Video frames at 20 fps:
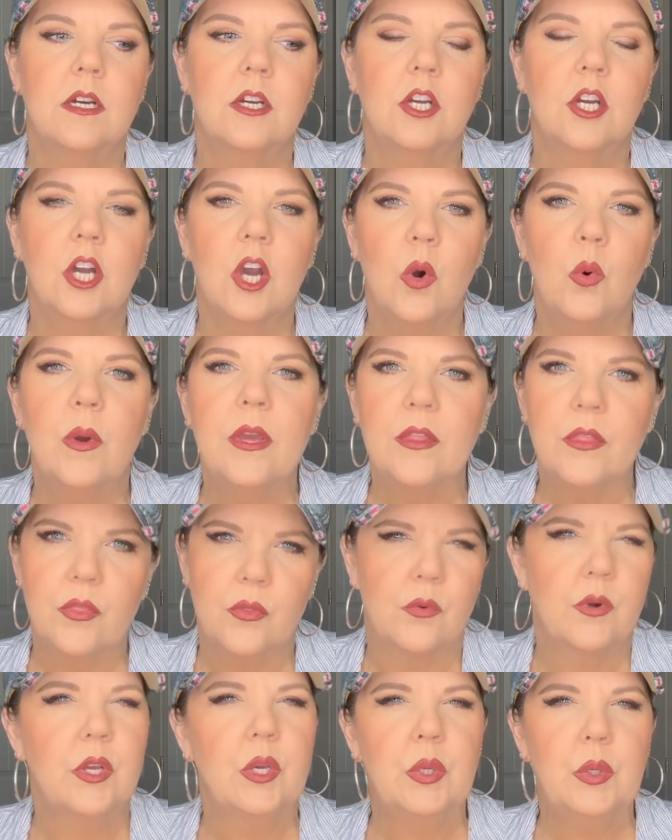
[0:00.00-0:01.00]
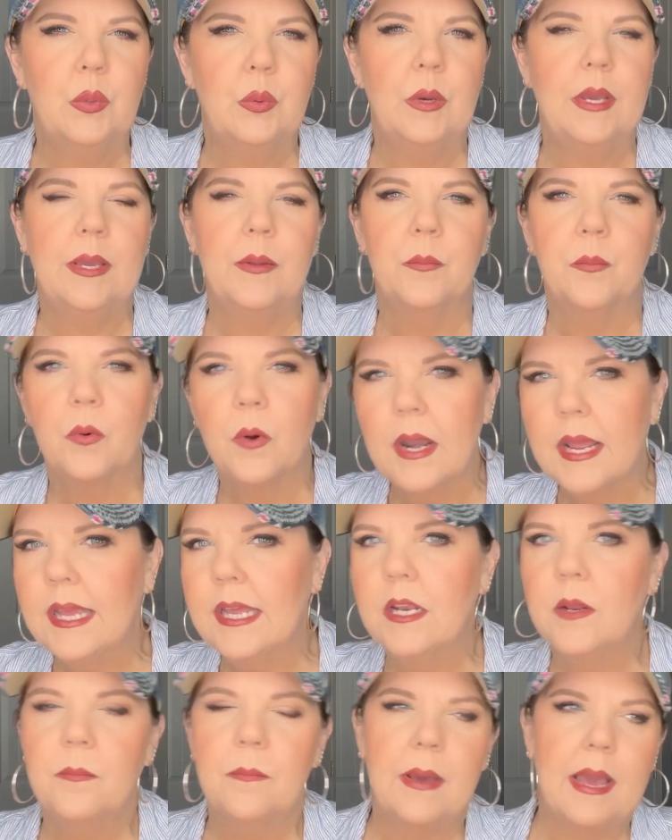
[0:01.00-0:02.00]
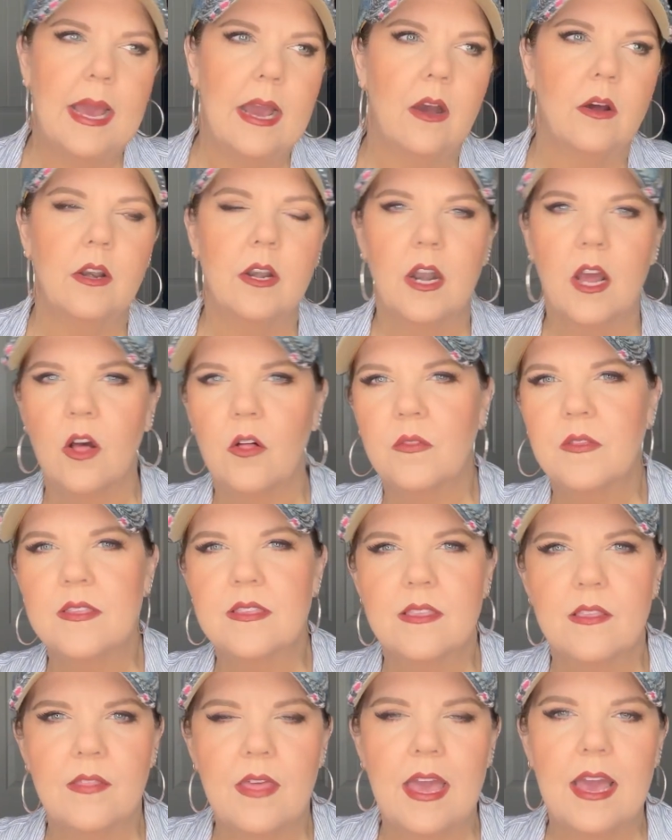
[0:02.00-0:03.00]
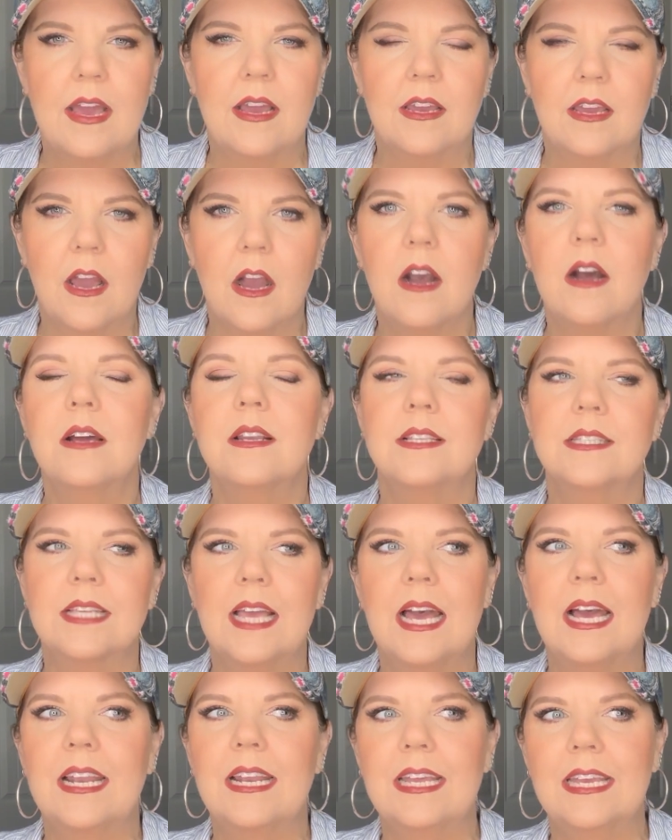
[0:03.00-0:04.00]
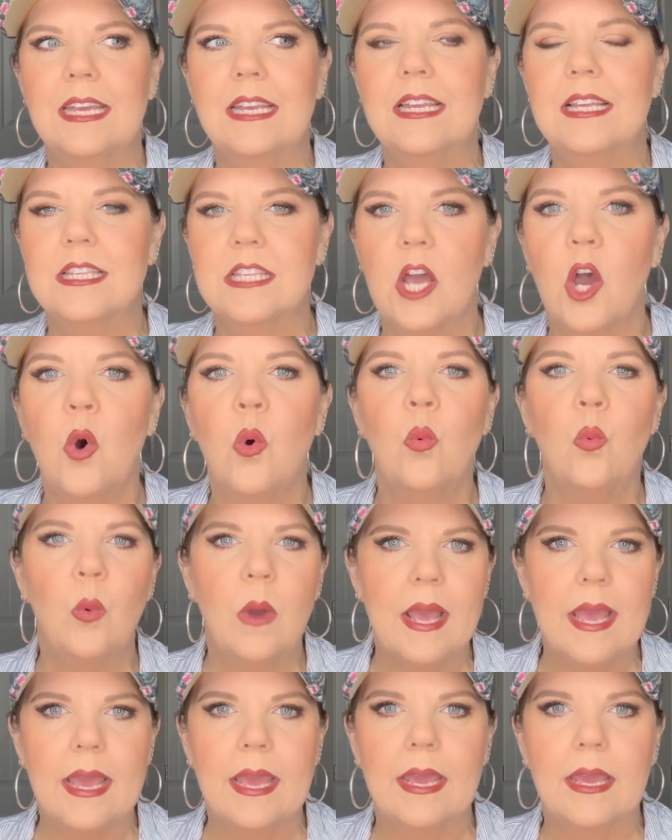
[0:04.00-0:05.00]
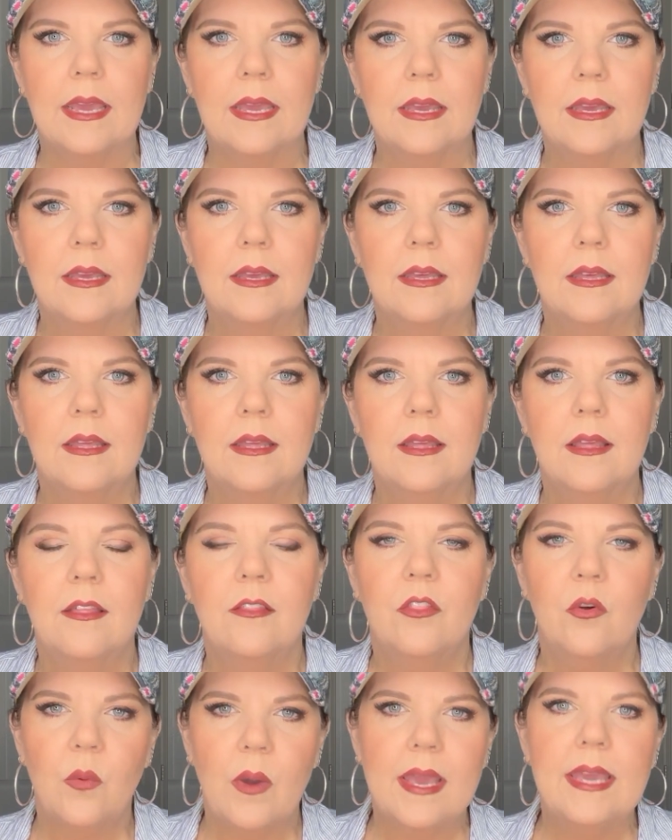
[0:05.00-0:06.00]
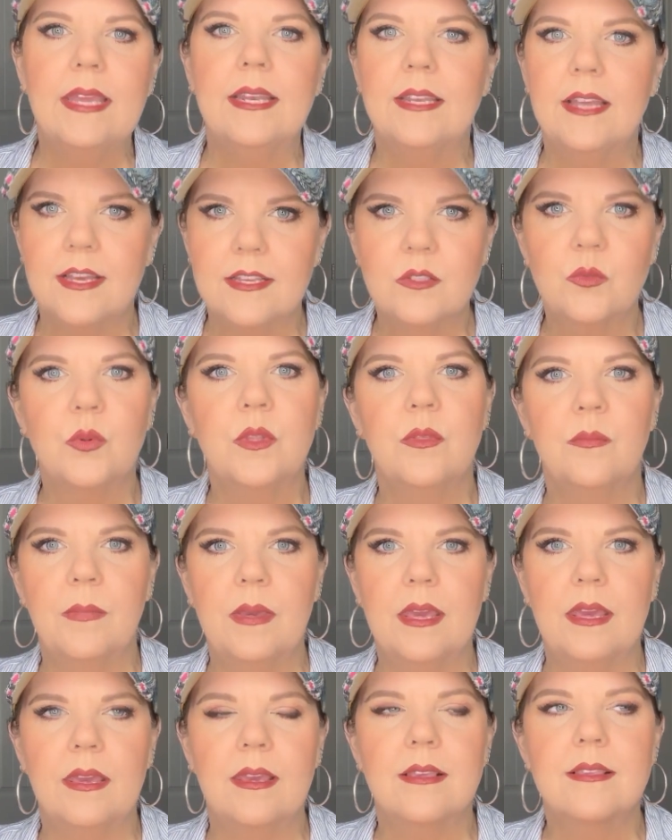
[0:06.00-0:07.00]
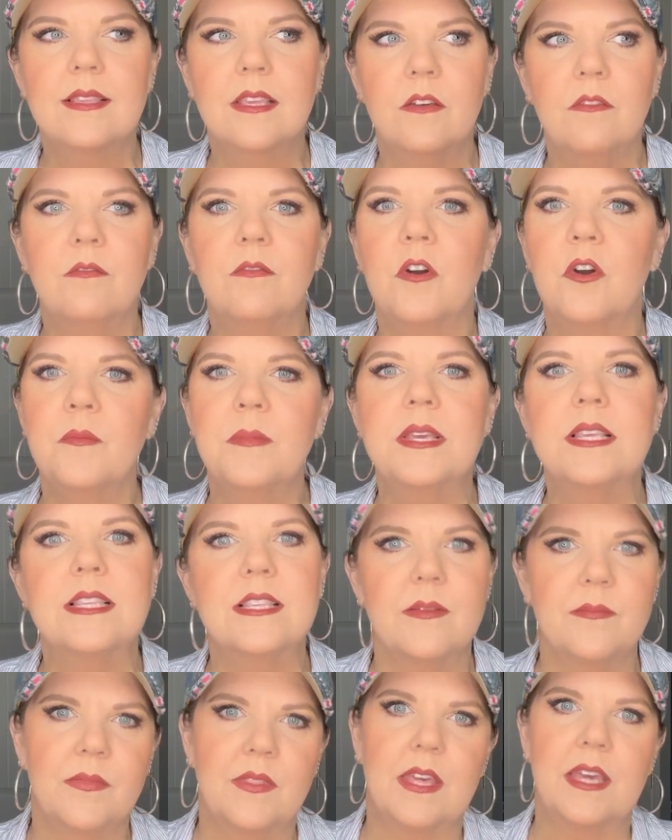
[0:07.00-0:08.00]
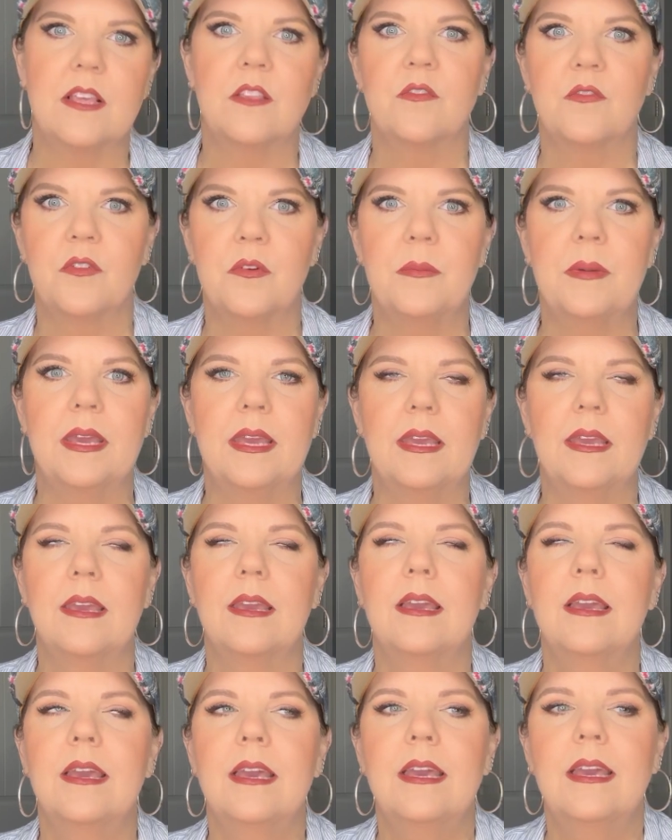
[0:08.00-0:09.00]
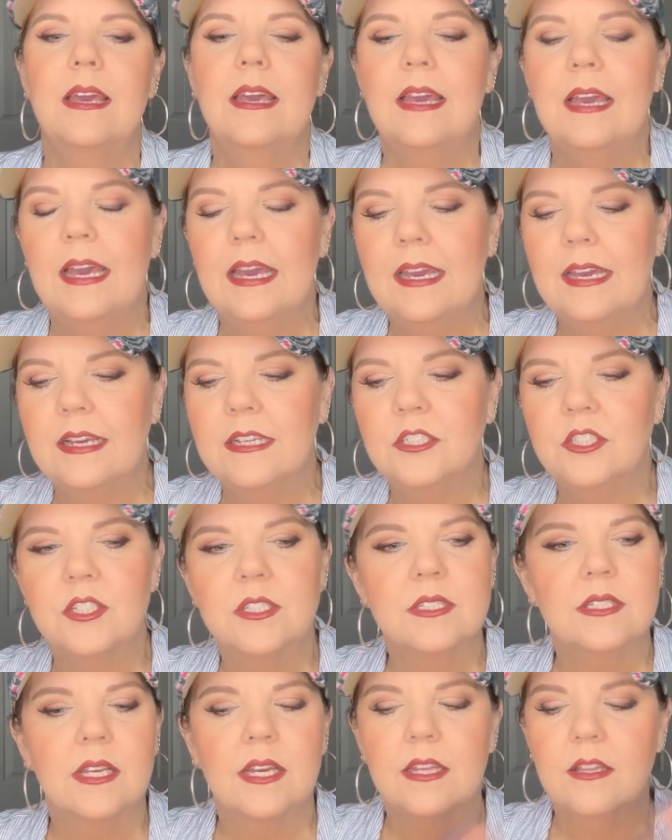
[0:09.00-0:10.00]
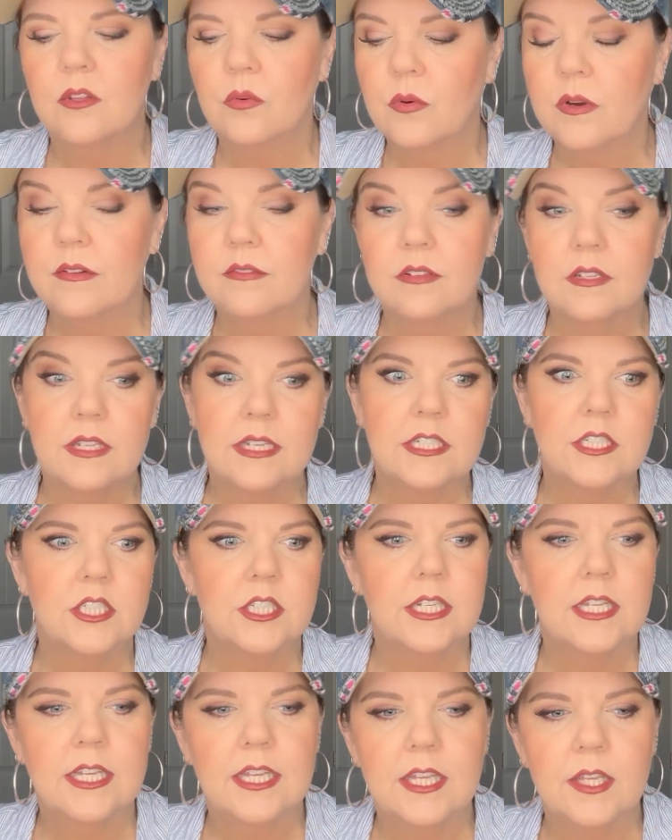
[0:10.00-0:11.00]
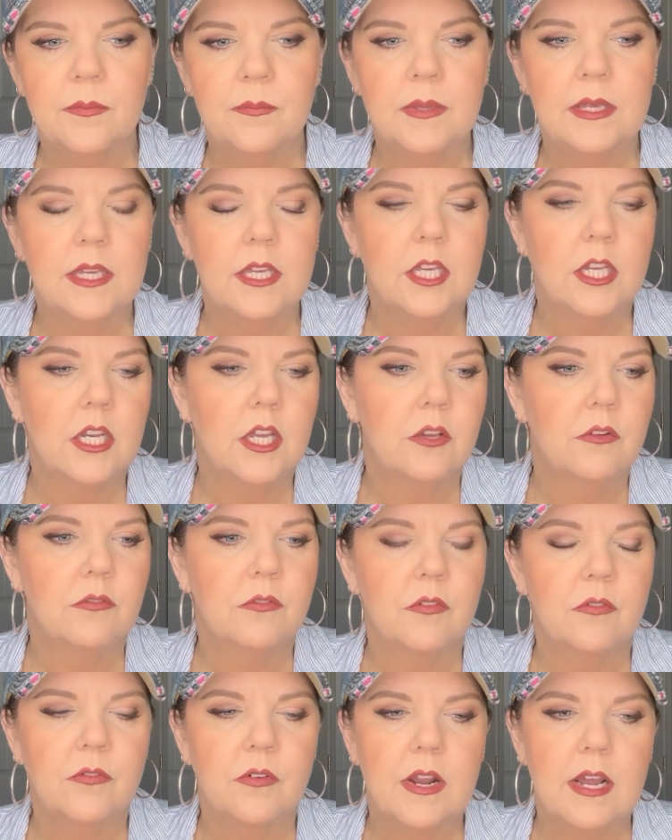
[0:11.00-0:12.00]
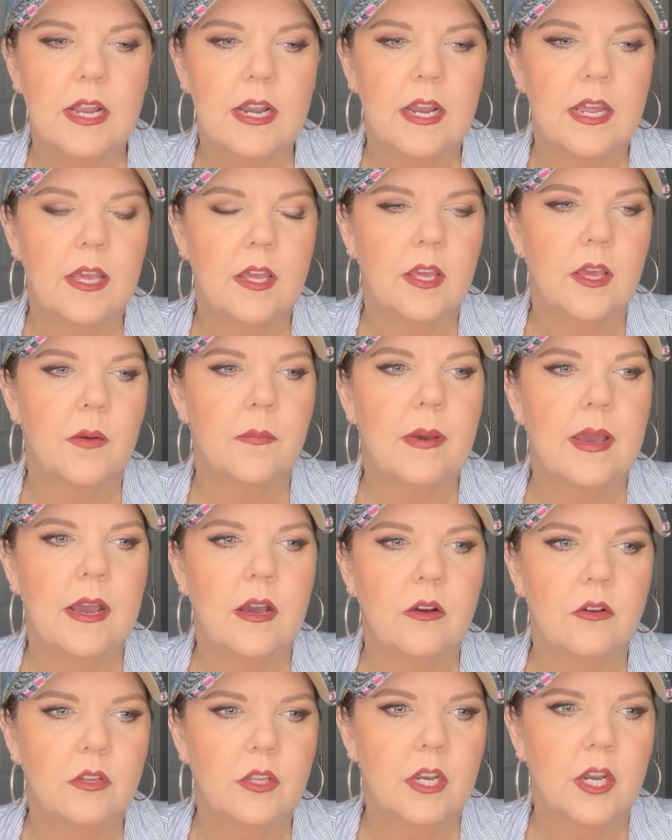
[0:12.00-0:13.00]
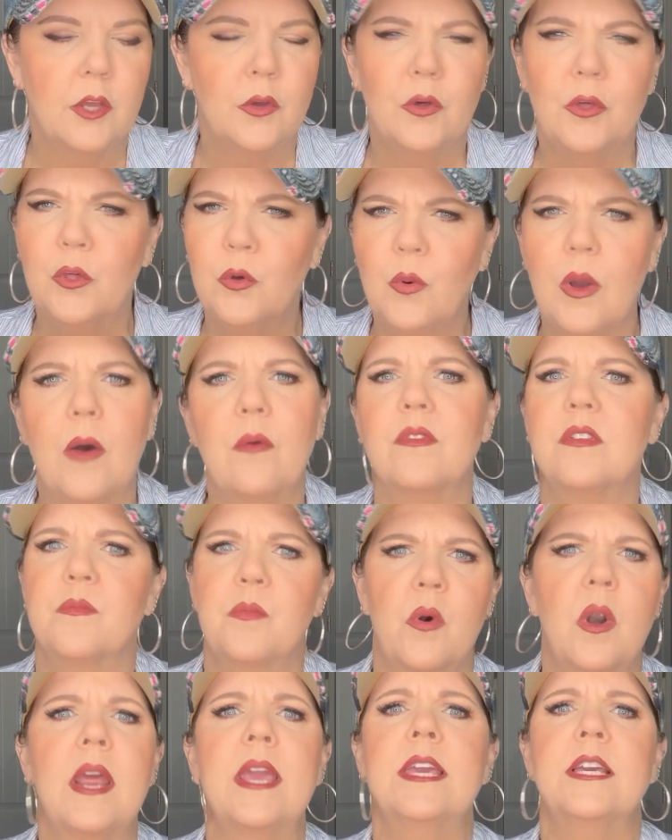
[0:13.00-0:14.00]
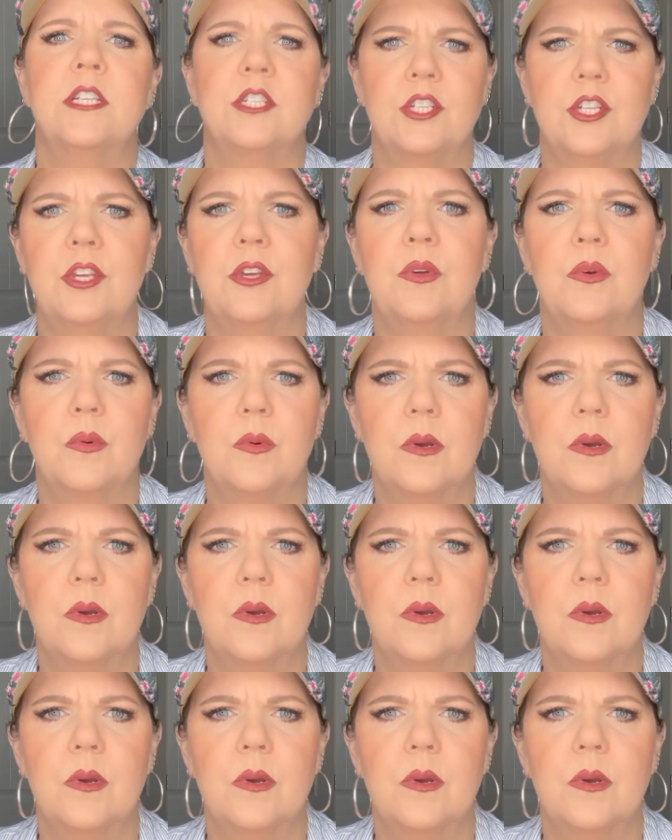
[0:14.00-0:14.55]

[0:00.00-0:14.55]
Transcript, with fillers: going through and praying about and all this and that. God is kind of, in his own way, the way he does with me, is confirming some things for me. And just like the revelation he gave me, you know, for Friday about, you know, who I was praying to,